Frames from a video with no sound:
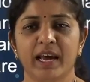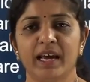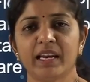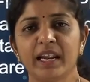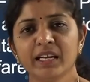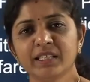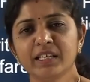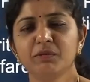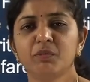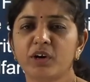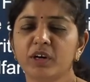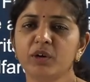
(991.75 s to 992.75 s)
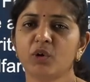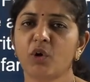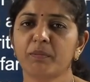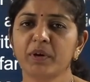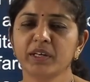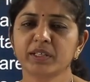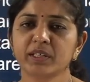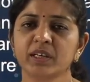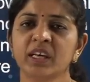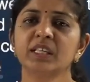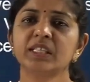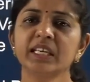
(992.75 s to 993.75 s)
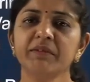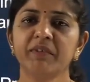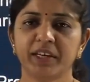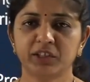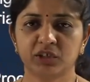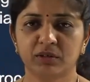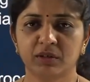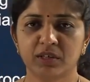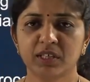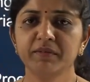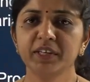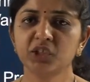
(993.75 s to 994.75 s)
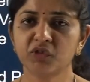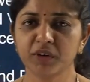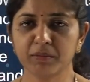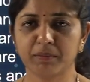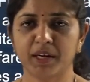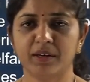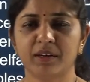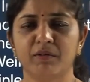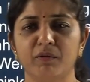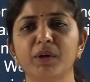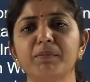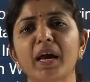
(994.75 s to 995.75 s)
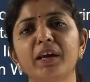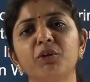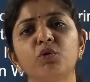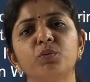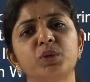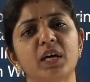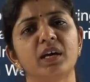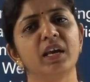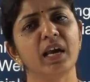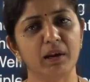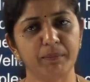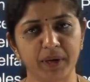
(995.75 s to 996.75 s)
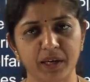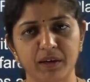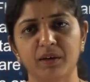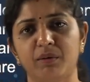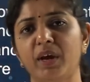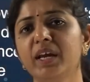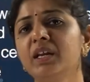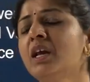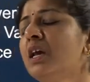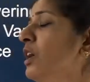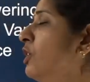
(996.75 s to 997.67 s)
And next important topic is the sewage treatment, where microbes are helping, right?